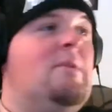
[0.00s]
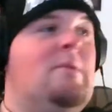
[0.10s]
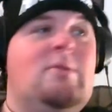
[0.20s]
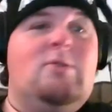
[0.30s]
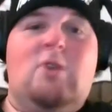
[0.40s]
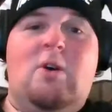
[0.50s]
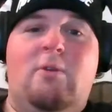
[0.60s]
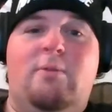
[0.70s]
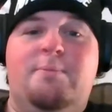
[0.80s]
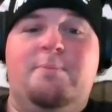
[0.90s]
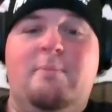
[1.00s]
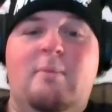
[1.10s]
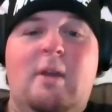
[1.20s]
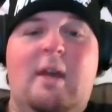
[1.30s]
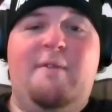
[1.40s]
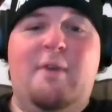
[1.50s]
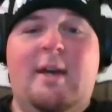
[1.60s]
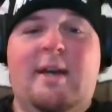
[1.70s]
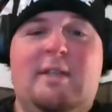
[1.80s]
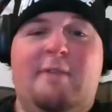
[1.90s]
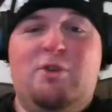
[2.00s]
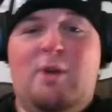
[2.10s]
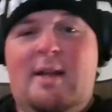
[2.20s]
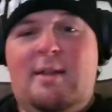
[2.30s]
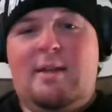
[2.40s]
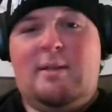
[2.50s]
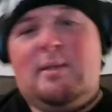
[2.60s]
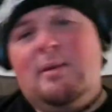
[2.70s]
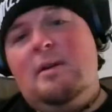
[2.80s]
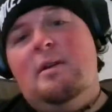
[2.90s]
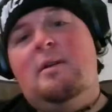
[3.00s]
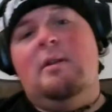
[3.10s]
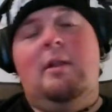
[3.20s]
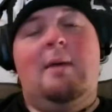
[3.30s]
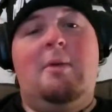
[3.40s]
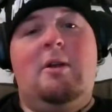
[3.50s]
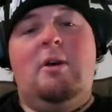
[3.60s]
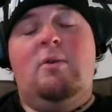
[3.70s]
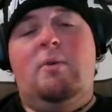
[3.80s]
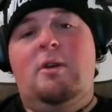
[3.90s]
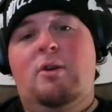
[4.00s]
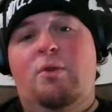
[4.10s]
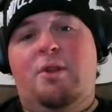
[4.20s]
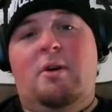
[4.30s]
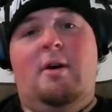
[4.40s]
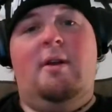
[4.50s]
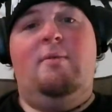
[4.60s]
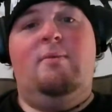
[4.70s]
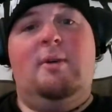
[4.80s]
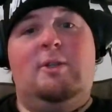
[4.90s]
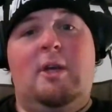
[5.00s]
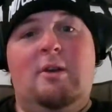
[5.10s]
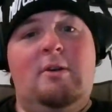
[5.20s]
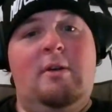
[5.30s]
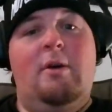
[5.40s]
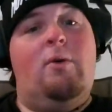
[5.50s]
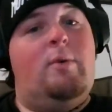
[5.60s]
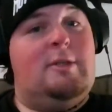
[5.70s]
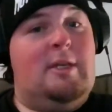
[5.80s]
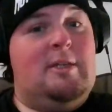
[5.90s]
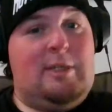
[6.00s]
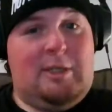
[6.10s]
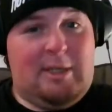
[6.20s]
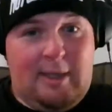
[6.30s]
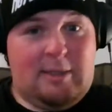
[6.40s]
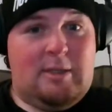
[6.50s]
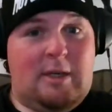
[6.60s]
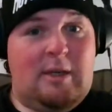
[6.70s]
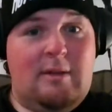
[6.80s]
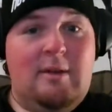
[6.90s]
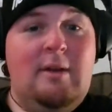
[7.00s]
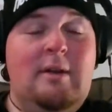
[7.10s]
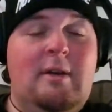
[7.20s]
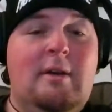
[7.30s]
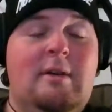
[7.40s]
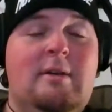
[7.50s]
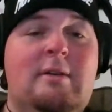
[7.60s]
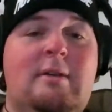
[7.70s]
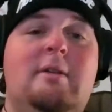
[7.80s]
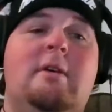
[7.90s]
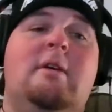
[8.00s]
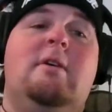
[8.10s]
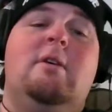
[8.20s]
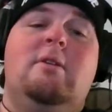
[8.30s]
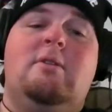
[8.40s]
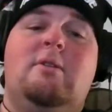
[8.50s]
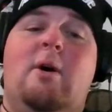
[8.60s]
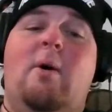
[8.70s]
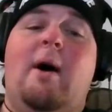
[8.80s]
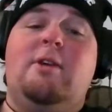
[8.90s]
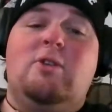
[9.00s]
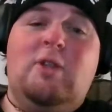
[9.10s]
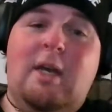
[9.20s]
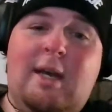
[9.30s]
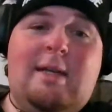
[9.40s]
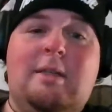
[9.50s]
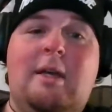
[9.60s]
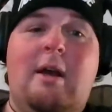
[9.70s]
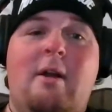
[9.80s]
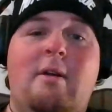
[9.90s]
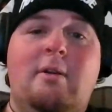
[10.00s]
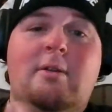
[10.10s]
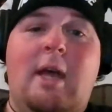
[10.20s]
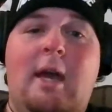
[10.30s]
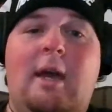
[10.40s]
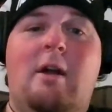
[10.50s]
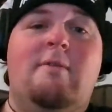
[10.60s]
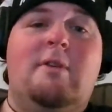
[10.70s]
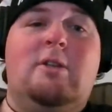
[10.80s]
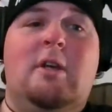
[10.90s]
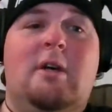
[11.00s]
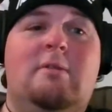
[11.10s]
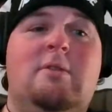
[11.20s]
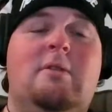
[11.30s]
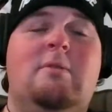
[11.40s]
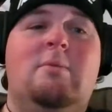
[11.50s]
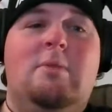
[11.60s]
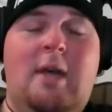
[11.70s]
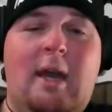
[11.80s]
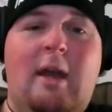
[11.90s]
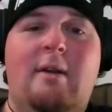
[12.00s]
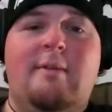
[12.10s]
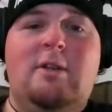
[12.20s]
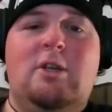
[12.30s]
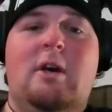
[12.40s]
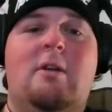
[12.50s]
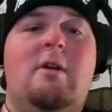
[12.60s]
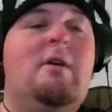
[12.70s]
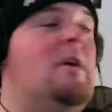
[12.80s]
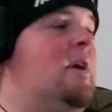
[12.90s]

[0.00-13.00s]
So, if you guys have tried this, let me know what you thought. Was it good or was it disgusting? So I shall see you guys later. Take care of yourselves. Take care of each other.